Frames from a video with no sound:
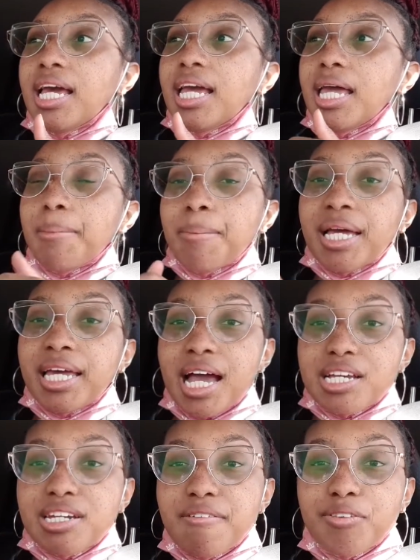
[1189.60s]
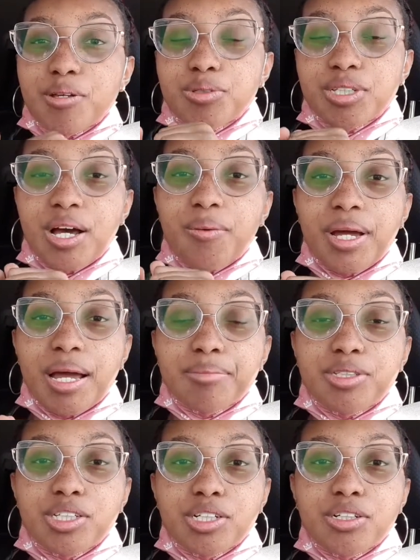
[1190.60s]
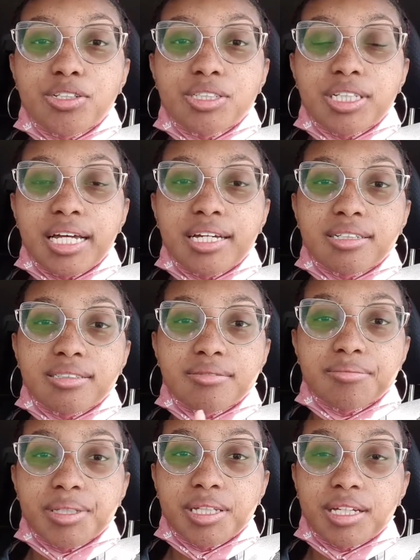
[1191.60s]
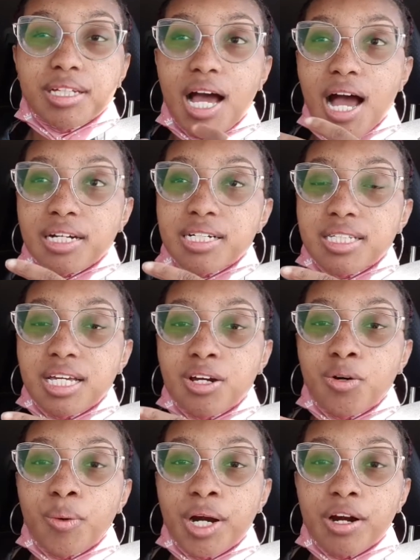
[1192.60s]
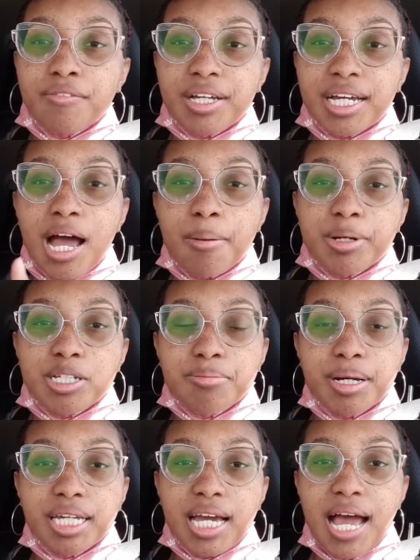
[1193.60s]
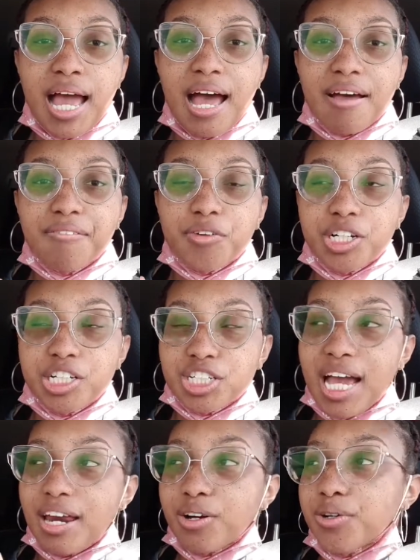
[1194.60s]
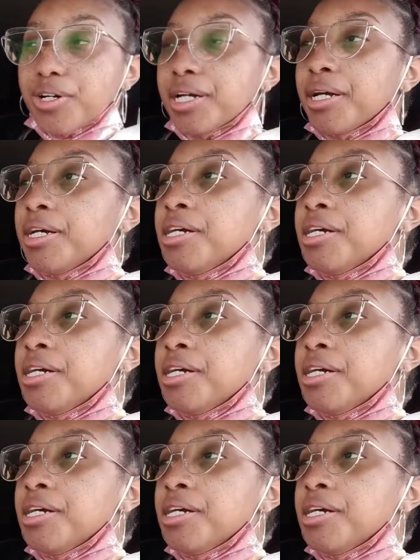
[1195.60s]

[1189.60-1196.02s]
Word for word: in my cash envelope so that way I'm still like cognizant and aware of like how much money I have for each category.